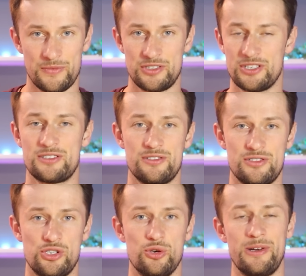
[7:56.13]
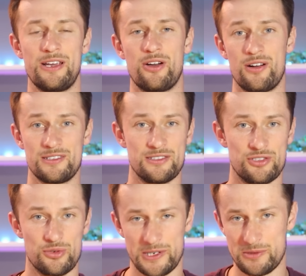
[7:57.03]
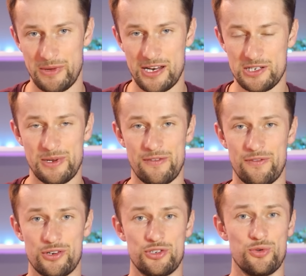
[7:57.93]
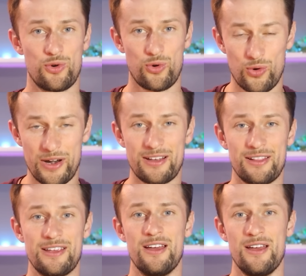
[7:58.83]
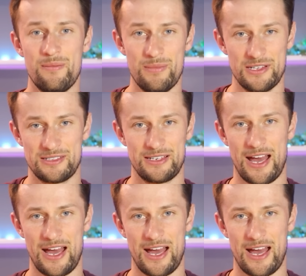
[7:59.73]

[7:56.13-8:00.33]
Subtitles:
Just too many cards and too much management for 2 critically missing